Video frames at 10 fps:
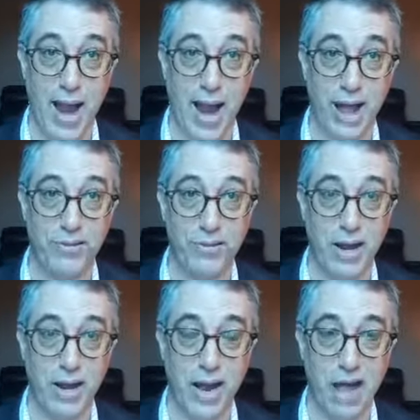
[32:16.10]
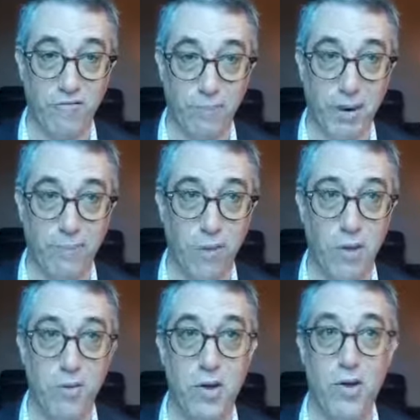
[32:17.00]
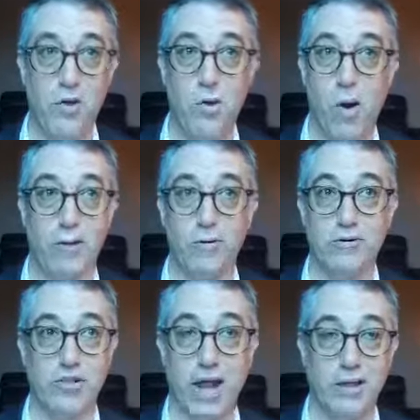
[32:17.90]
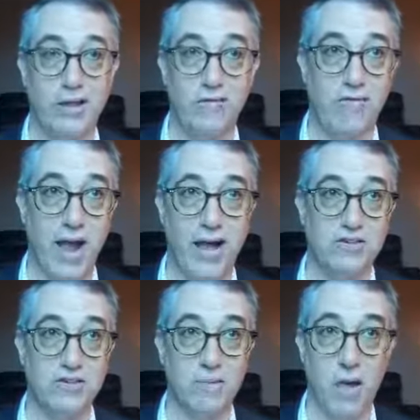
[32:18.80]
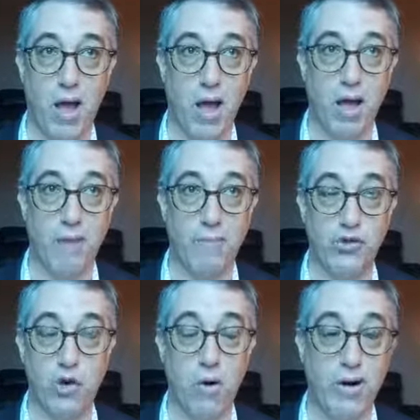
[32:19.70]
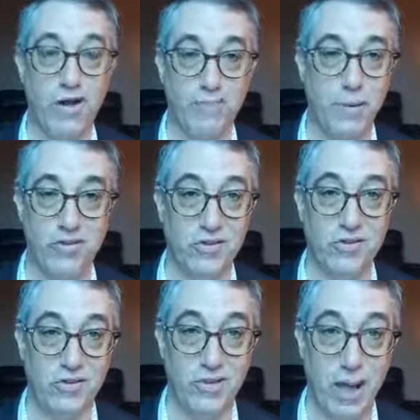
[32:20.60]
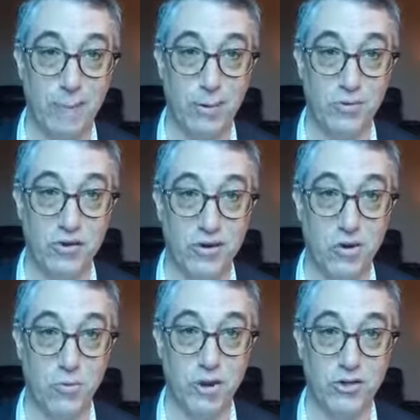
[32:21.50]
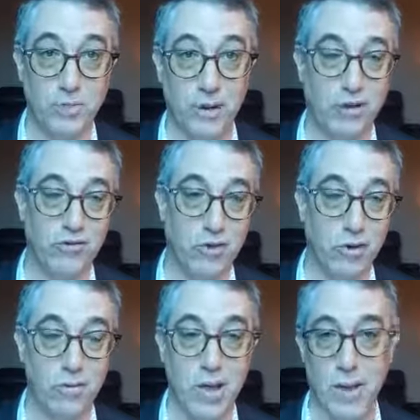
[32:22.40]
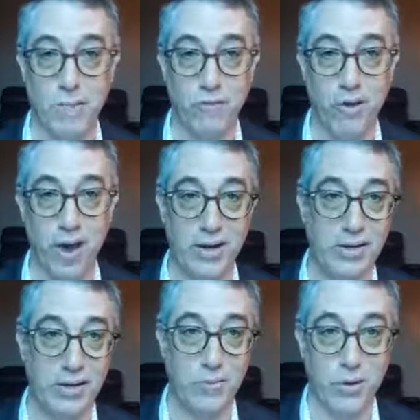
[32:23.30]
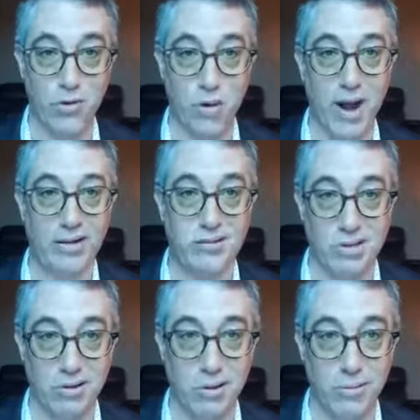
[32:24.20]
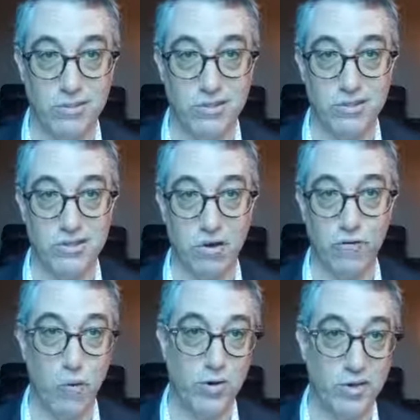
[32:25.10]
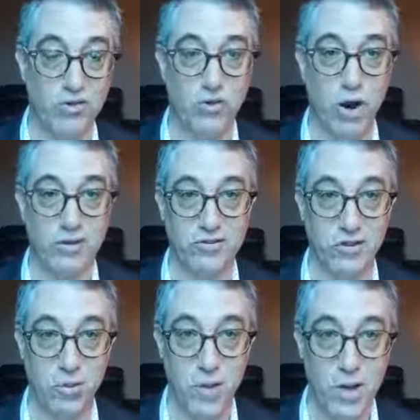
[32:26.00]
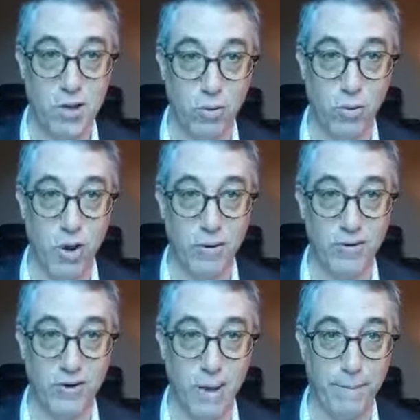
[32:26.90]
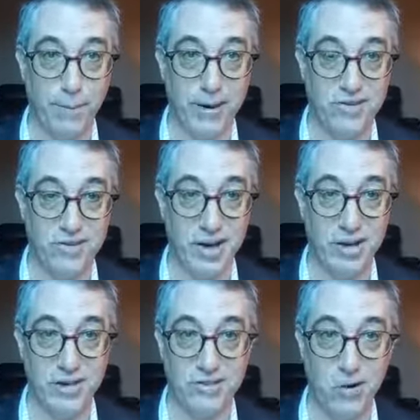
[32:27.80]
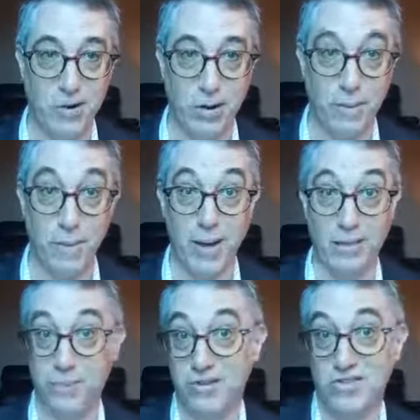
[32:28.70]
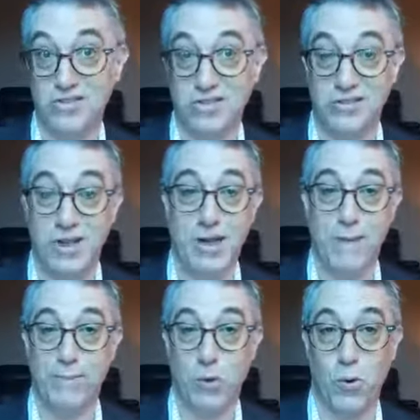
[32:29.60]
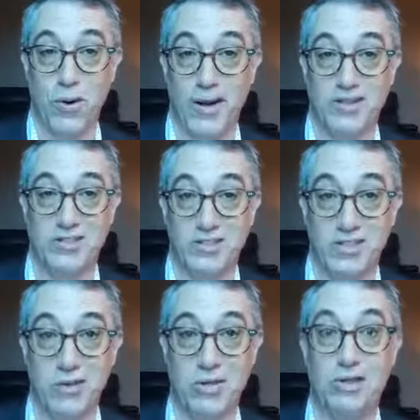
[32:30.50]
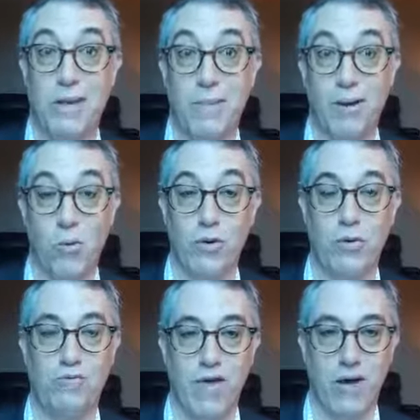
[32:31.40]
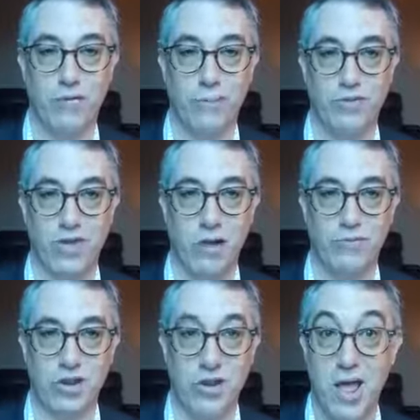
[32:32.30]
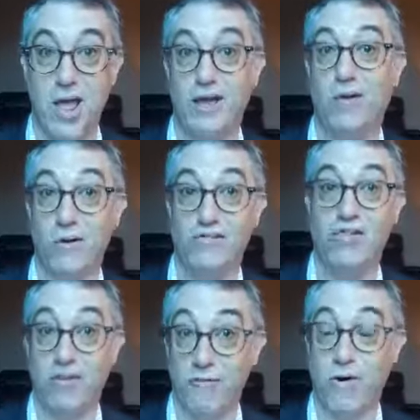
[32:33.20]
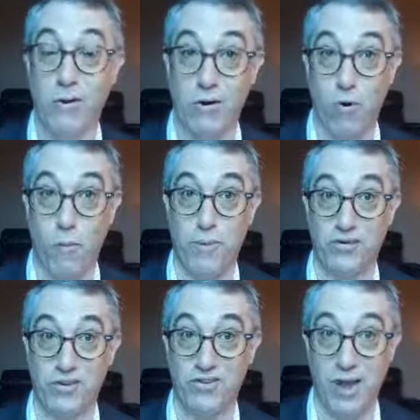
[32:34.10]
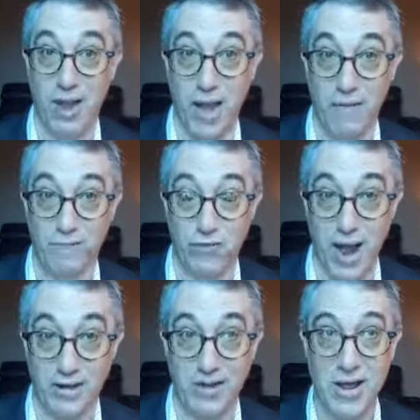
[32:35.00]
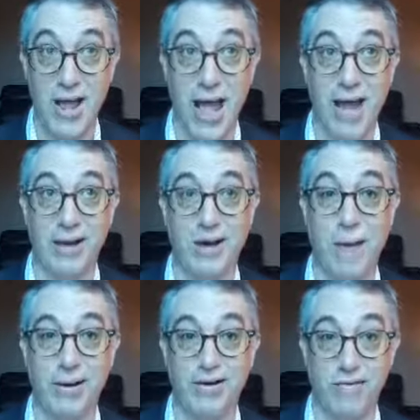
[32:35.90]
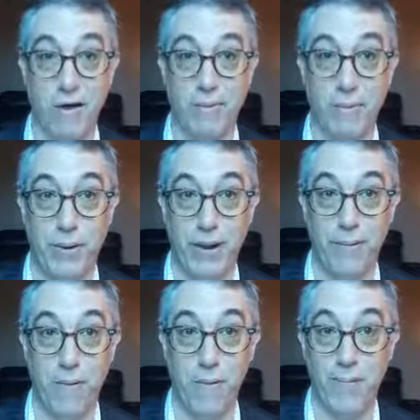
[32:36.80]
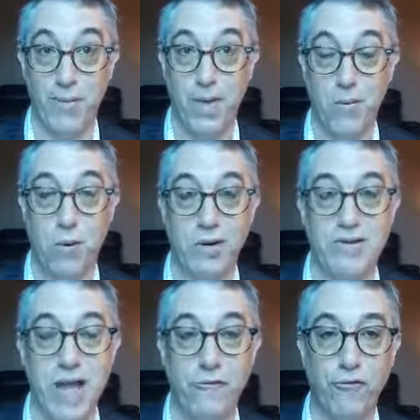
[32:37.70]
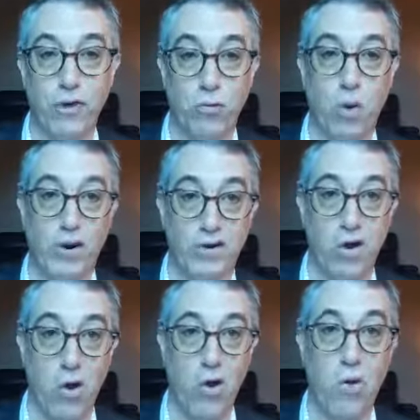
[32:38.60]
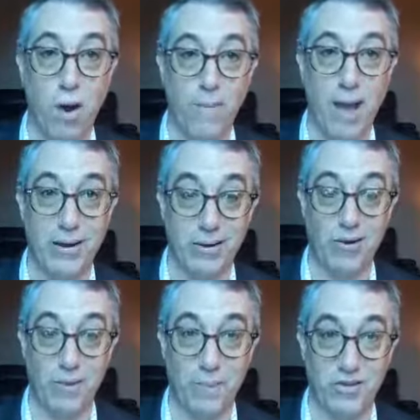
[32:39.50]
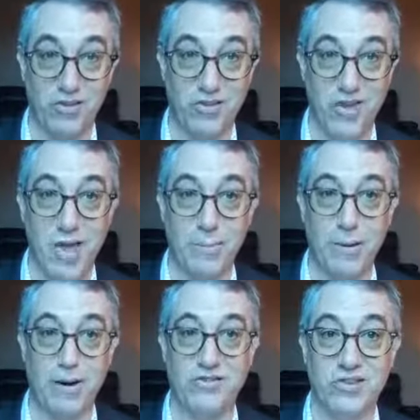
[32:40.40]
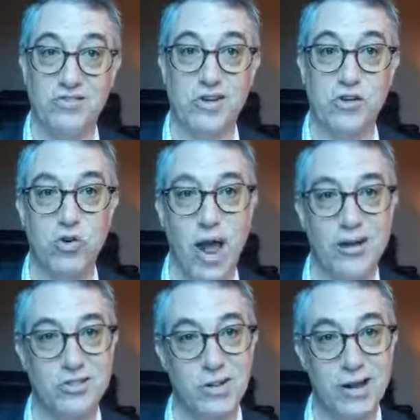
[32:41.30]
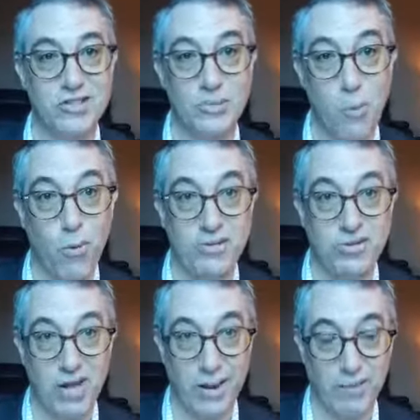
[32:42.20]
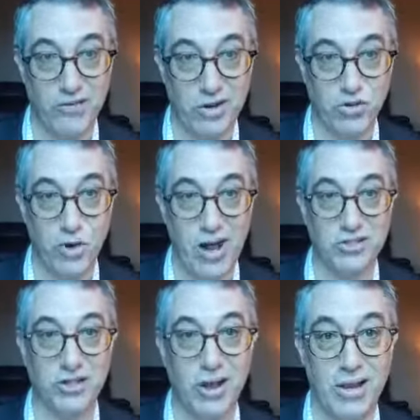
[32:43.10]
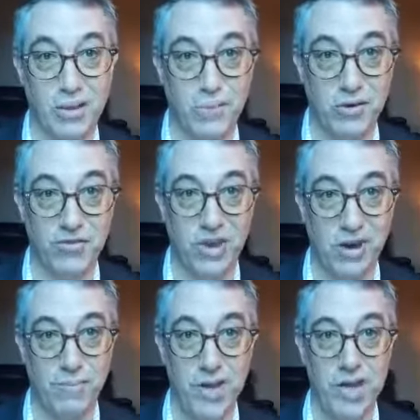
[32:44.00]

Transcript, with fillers: And they have people who understand the vast uh, majority of businesses in that particular region because they're providing them with grants and loans and so forth and trying to lure other companies in and telling them about the businesses that already exist there that they might want to avail themselves. And yours is a very cool business. In fact, economic development people would definitely want to know about your business because it's an attraction like a sports team it's an attraction like in a museum